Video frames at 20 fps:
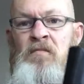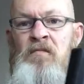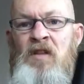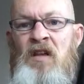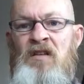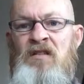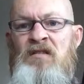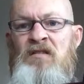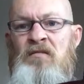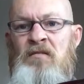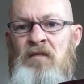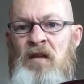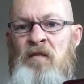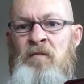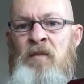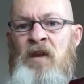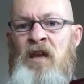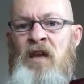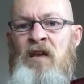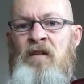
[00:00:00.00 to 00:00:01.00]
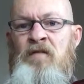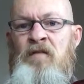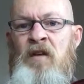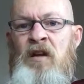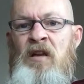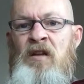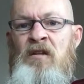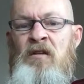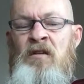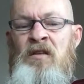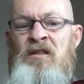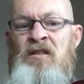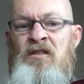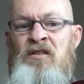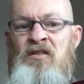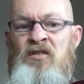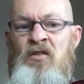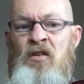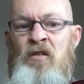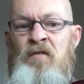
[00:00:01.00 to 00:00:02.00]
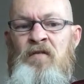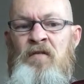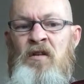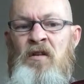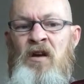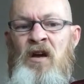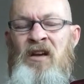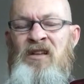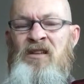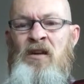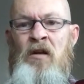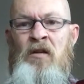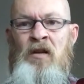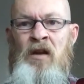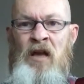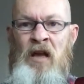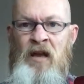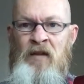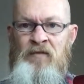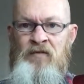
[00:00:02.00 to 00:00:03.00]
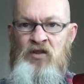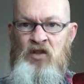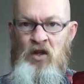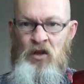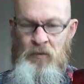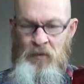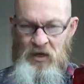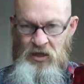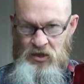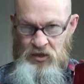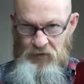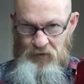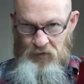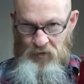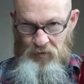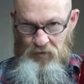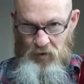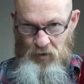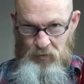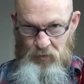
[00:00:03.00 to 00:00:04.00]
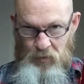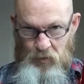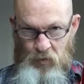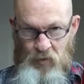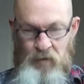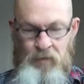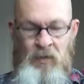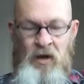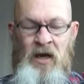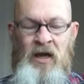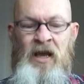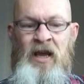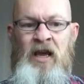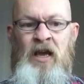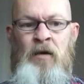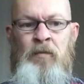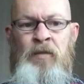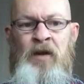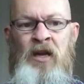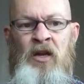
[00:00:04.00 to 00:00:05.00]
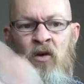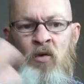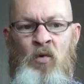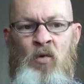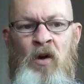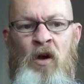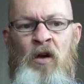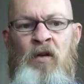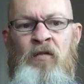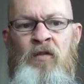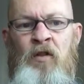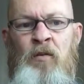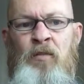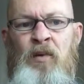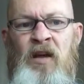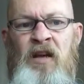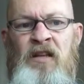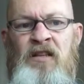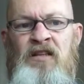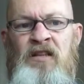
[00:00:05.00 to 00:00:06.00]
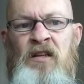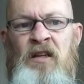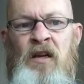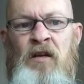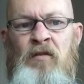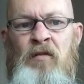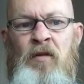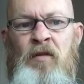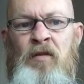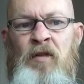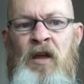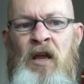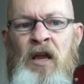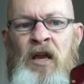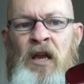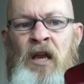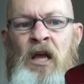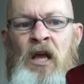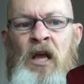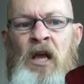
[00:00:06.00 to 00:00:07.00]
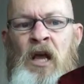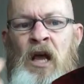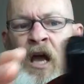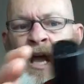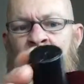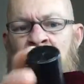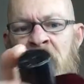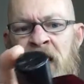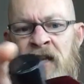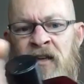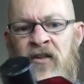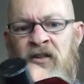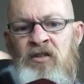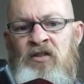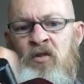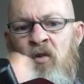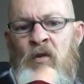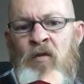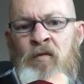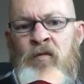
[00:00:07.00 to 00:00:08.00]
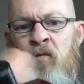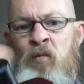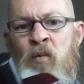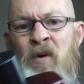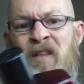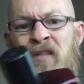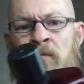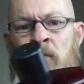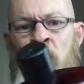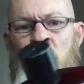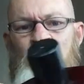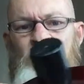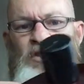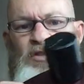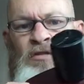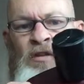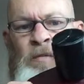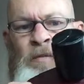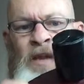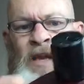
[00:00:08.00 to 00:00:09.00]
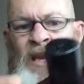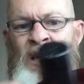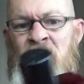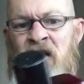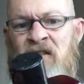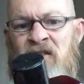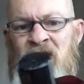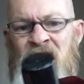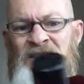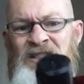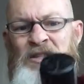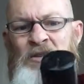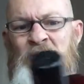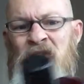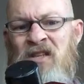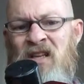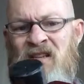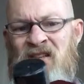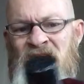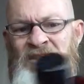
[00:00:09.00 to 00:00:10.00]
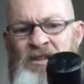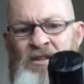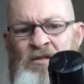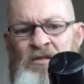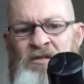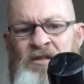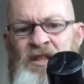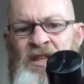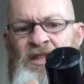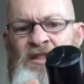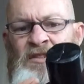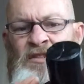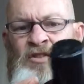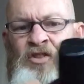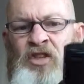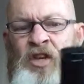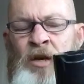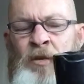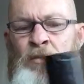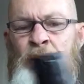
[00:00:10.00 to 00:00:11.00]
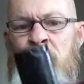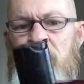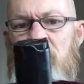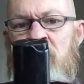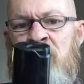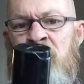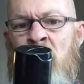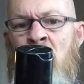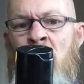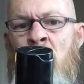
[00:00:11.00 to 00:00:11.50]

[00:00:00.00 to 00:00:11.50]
does leave my hair feeling nice and soft. I don't have too much of a problem with my hair being all over the place and everything, and sort of with moisture in my hair, because I do tend to use decent shampoos